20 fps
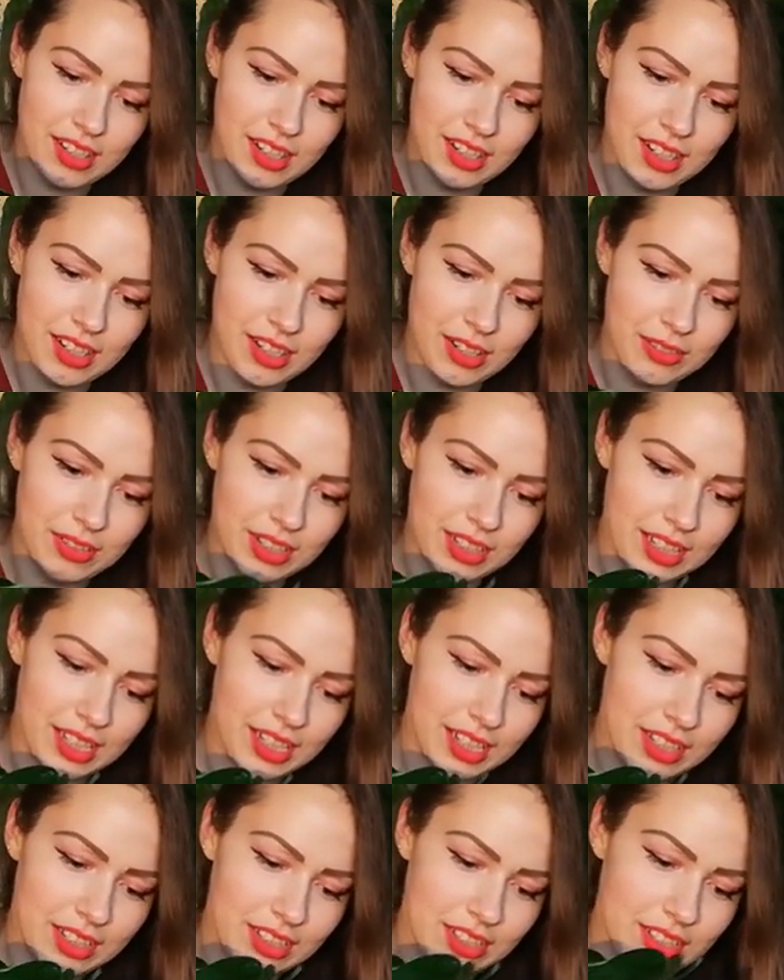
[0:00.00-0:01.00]
Oh my
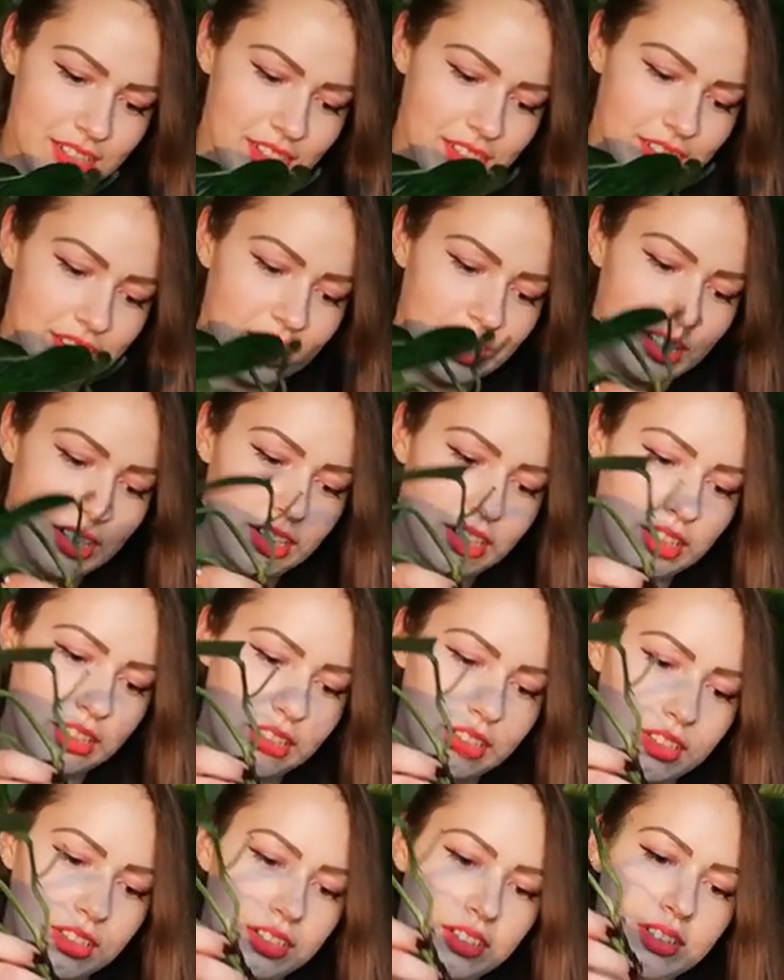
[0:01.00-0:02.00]
gosh.
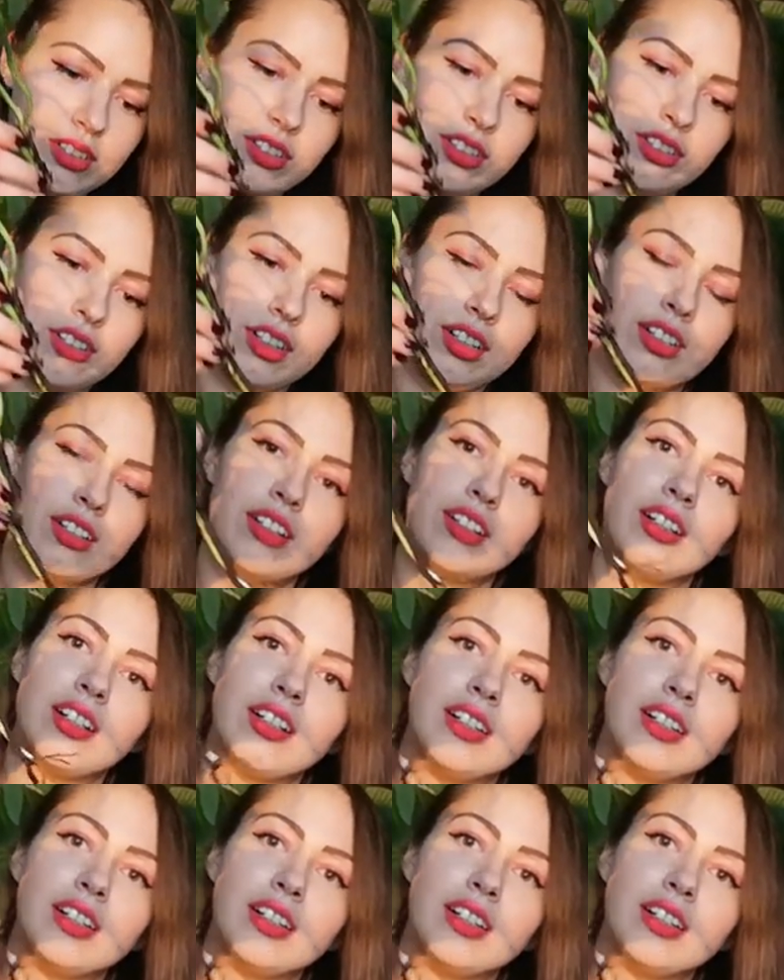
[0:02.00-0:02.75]
Look